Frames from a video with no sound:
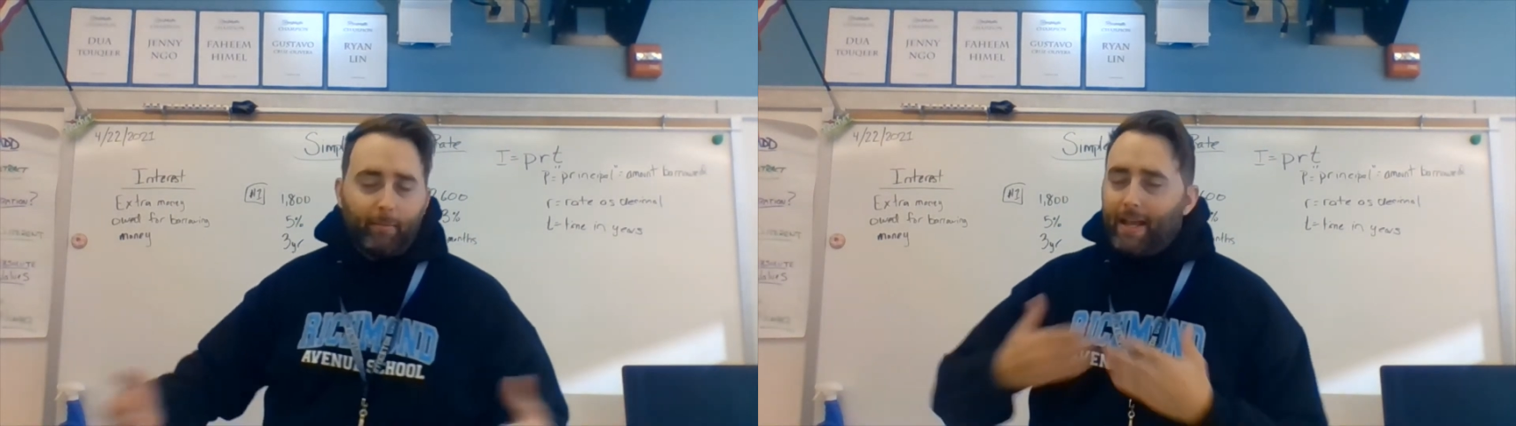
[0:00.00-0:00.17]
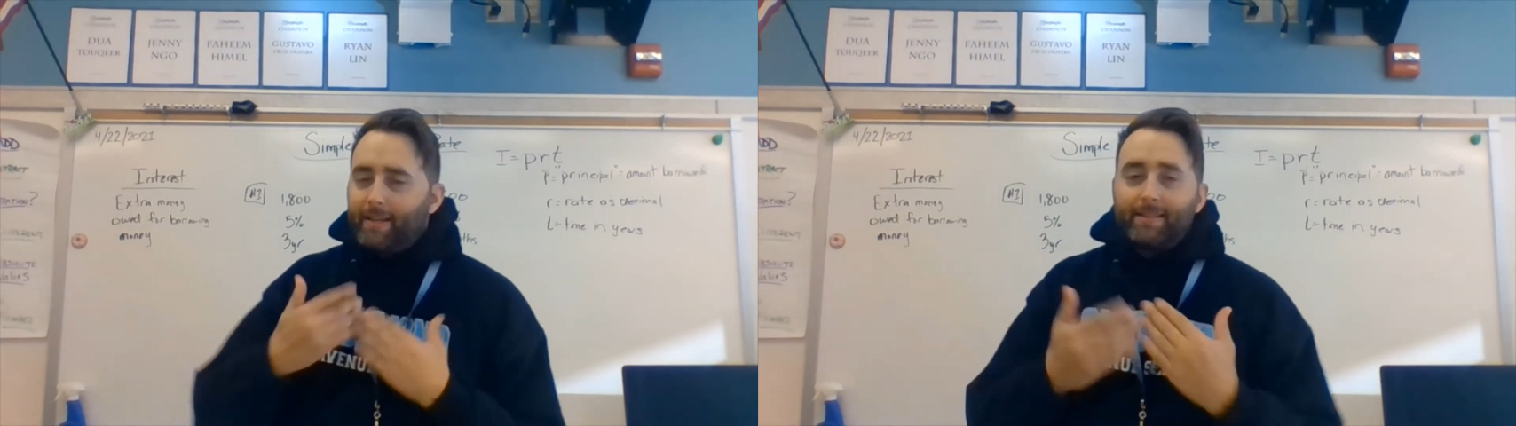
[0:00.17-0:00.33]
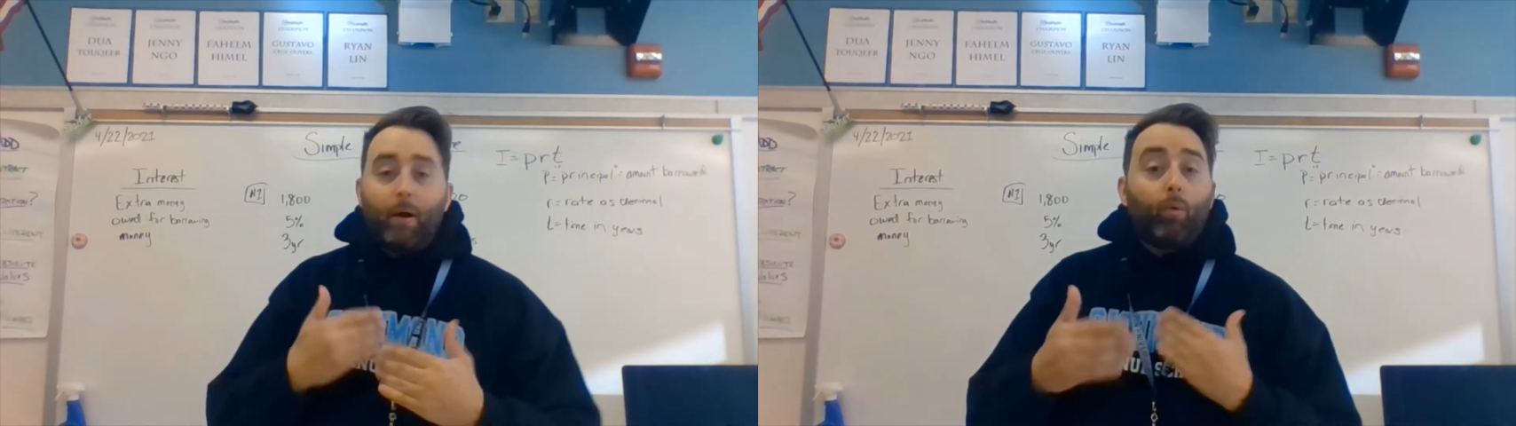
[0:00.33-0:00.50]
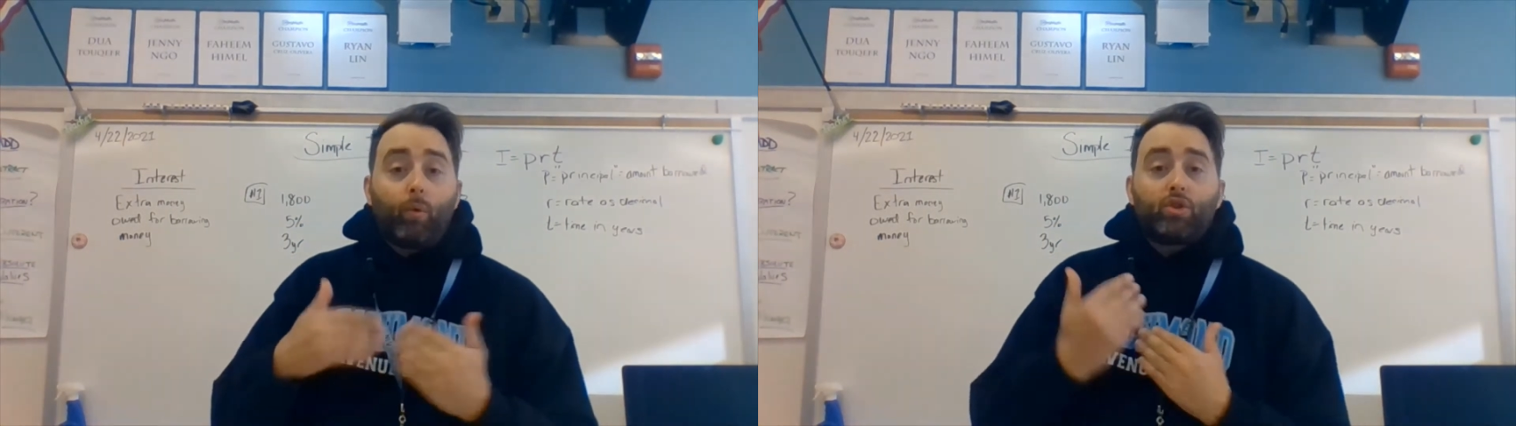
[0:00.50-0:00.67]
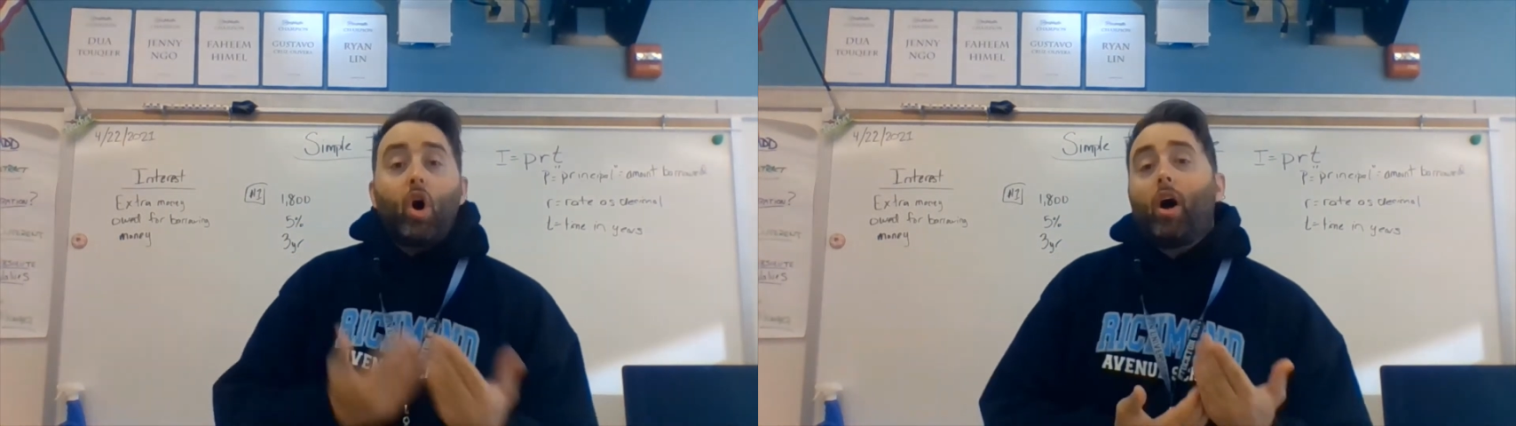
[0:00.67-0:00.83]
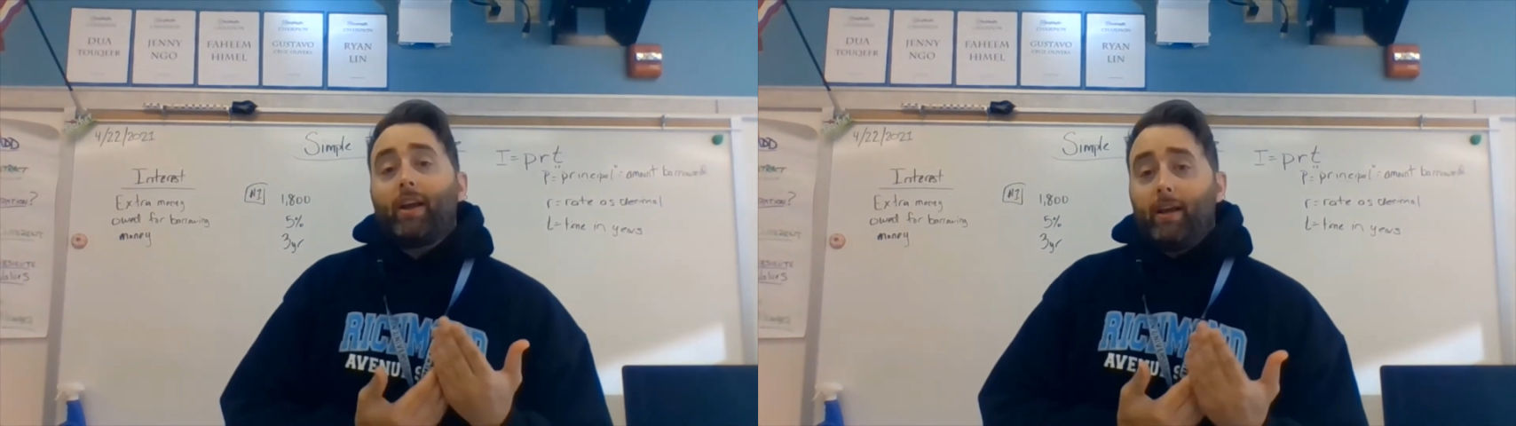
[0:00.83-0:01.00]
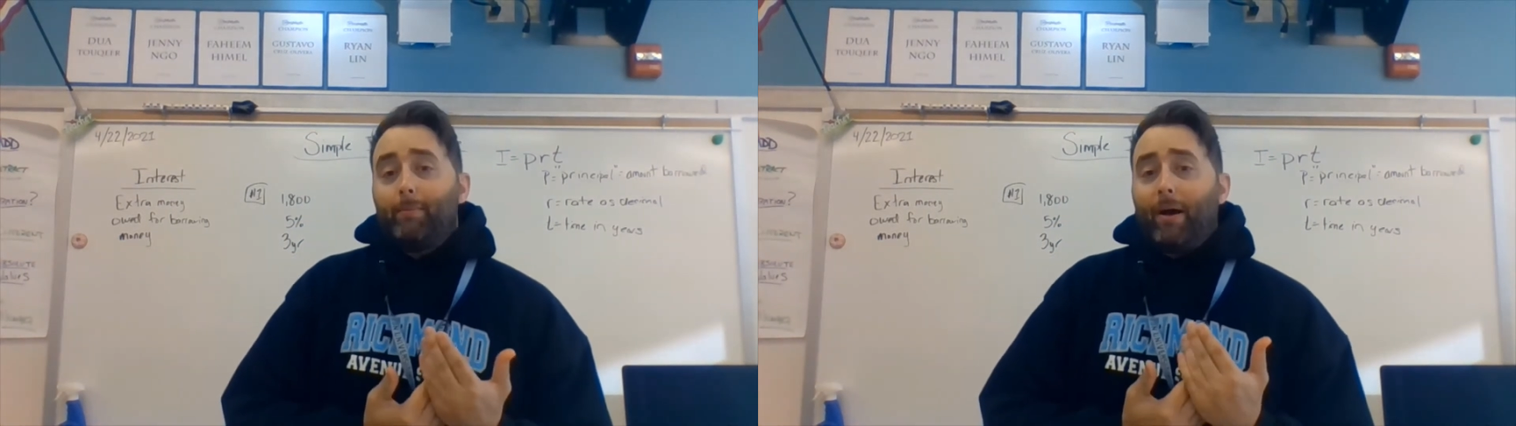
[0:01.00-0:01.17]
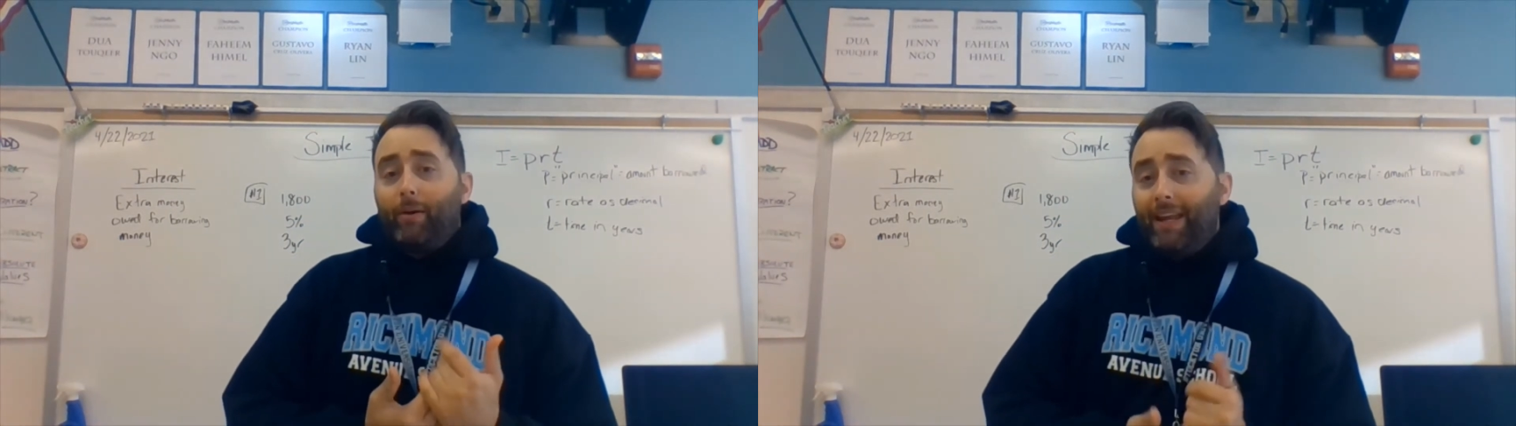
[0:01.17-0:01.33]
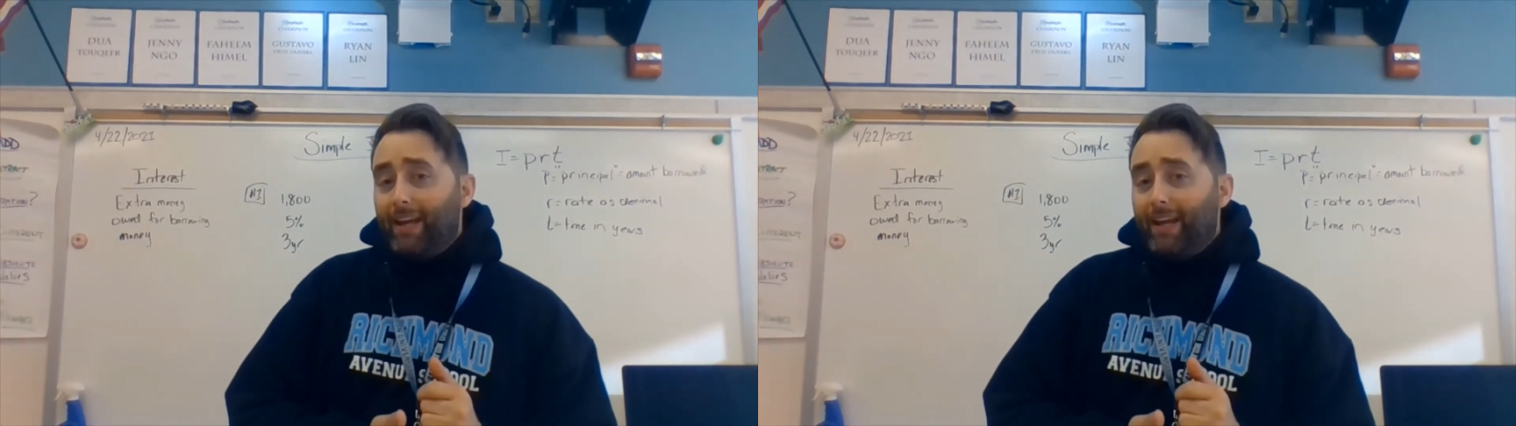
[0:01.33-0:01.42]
but that's not what we're talking about